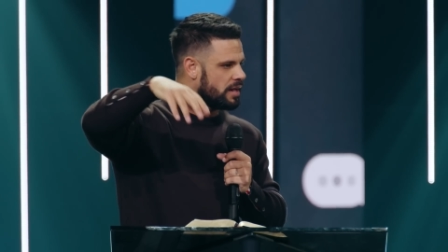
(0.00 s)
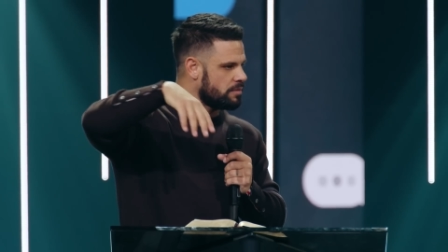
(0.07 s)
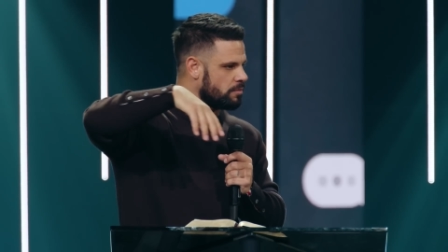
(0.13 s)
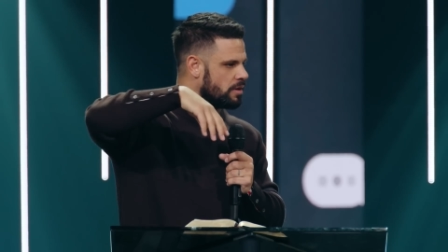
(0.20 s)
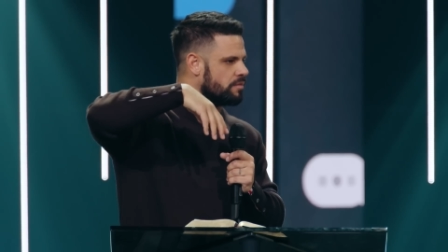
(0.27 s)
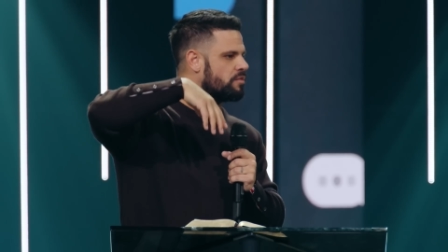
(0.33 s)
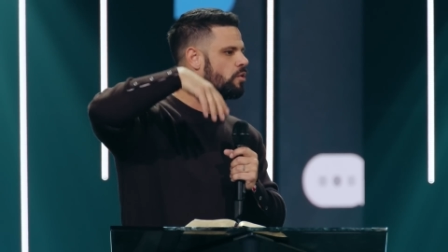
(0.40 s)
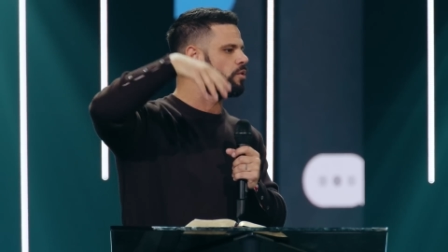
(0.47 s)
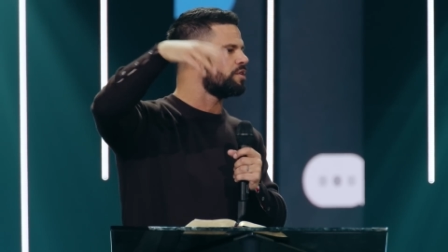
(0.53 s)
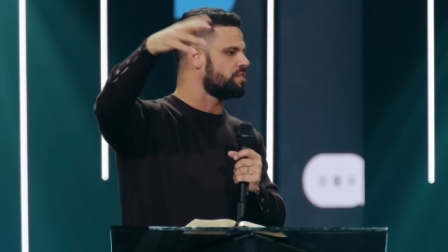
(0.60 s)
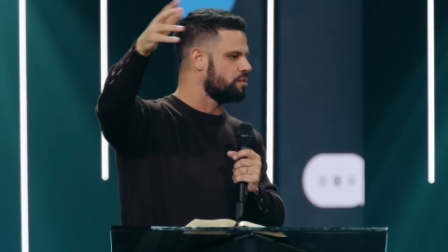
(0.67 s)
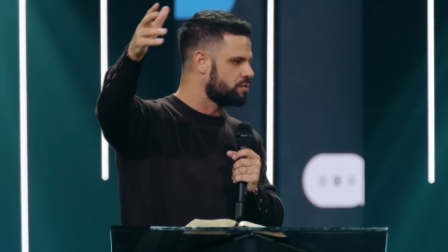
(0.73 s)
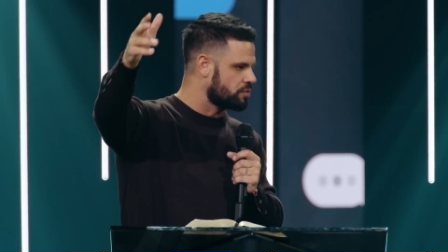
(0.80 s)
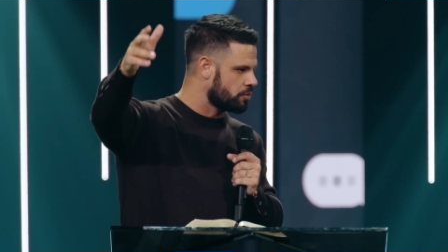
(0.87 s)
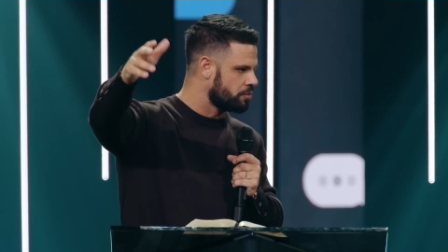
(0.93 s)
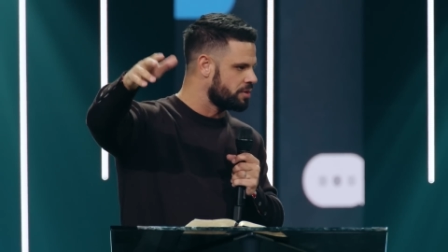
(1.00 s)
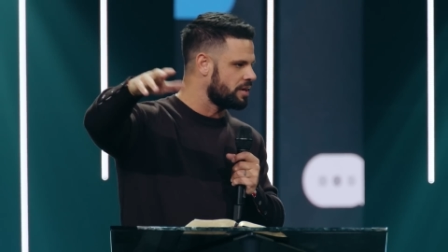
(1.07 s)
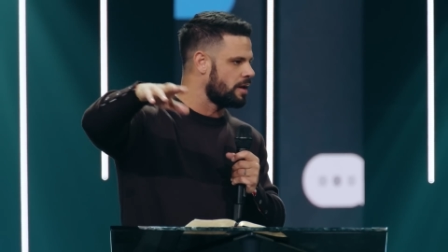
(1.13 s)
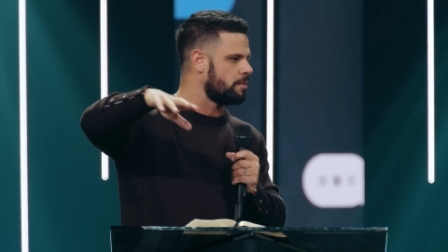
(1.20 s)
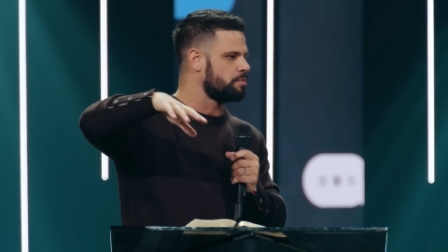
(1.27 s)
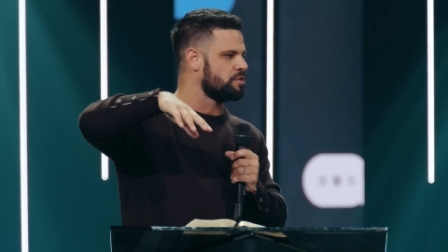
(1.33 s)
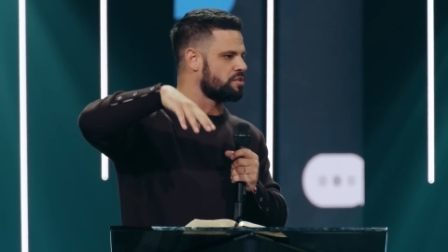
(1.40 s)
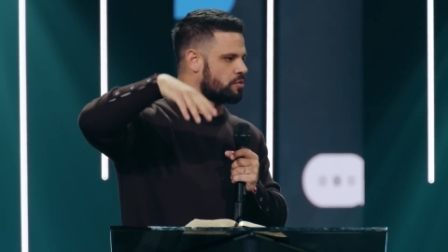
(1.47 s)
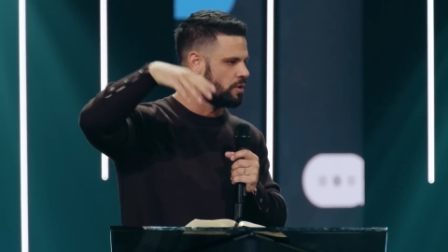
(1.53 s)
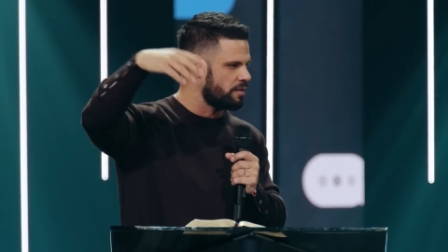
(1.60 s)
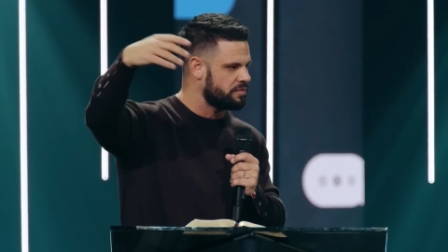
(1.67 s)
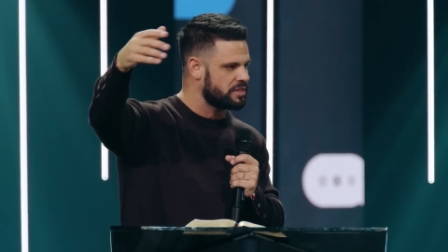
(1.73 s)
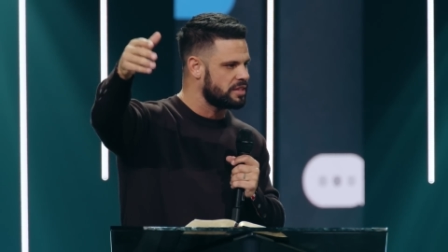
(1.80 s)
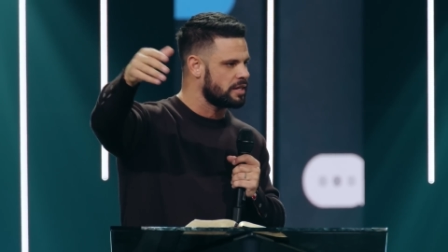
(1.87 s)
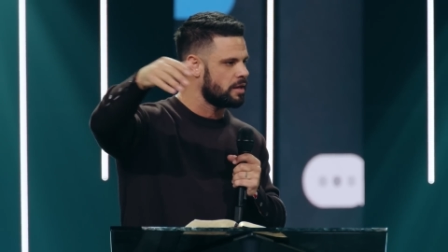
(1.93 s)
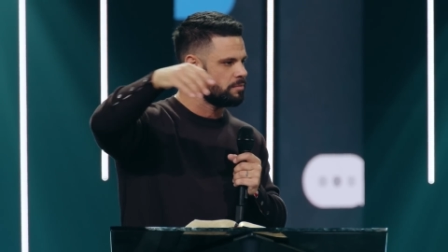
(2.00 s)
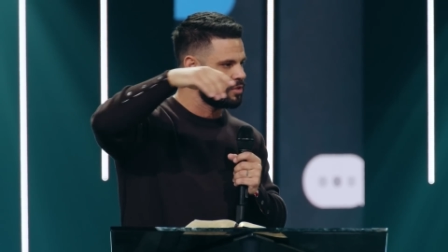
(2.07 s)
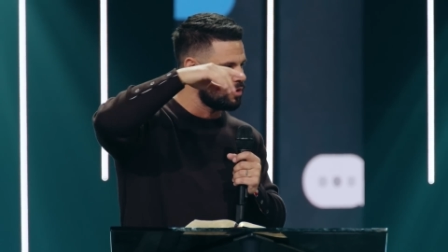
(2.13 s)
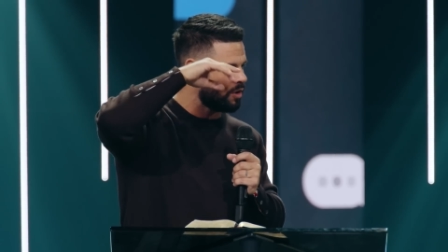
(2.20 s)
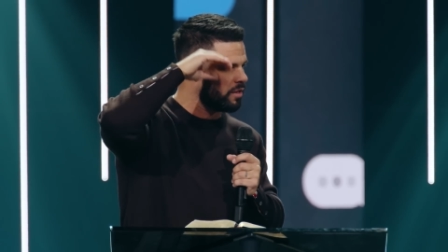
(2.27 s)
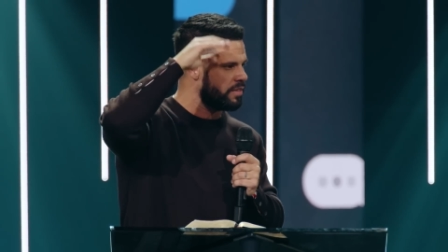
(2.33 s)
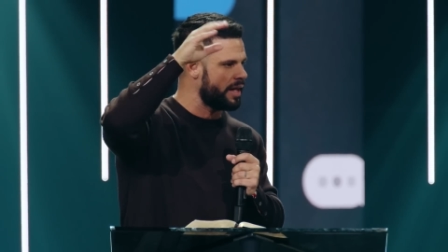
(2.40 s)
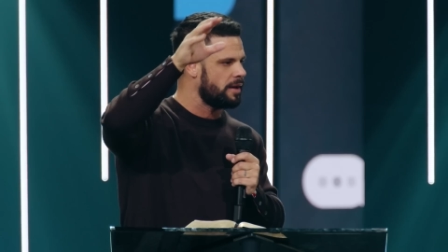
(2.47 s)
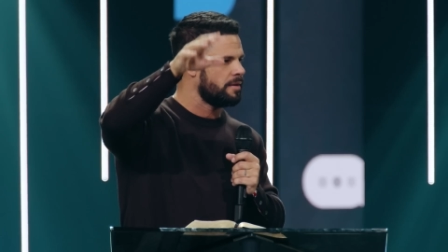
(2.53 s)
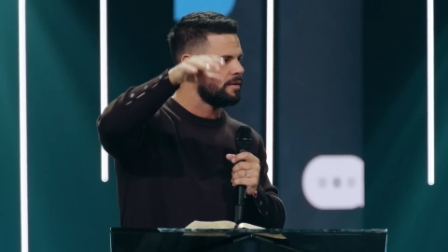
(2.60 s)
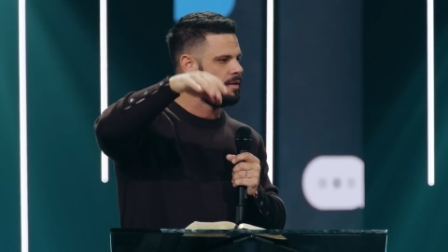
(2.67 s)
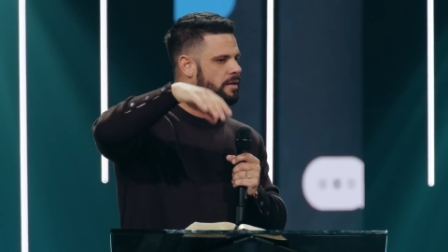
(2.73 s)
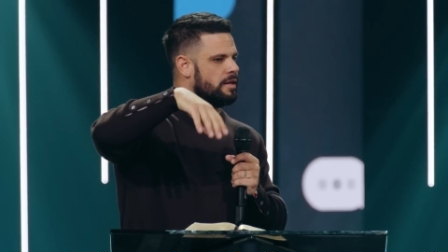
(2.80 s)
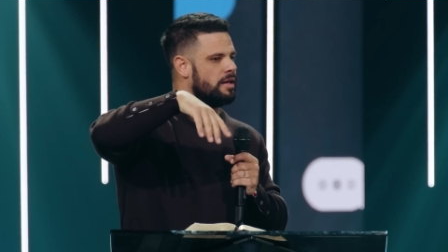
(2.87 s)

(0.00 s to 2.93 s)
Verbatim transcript: And well, of course, you screwed it up, you screw everything up, you know, all that.